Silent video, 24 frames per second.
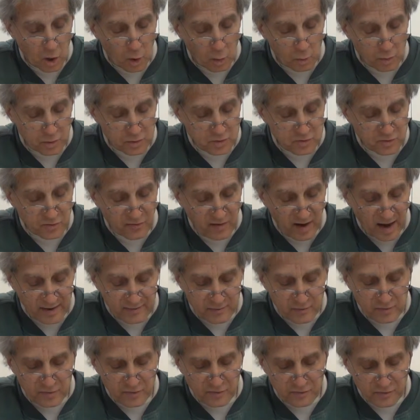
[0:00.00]
When
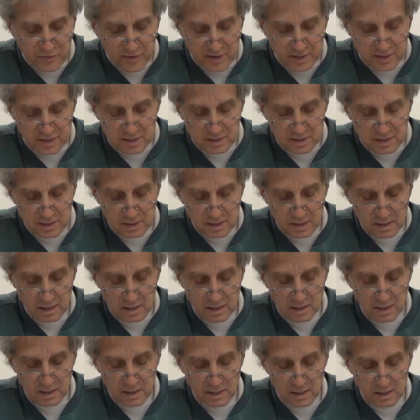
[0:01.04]
survival of the fittest
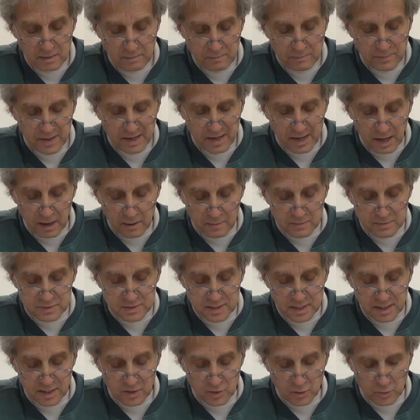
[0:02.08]
becomes
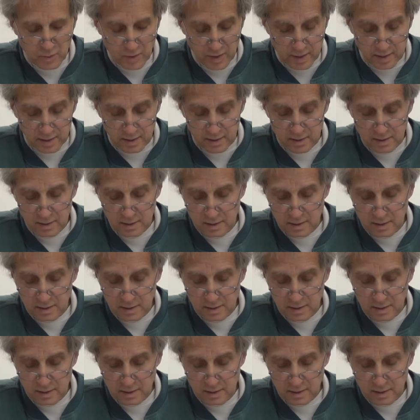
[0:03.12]
integrated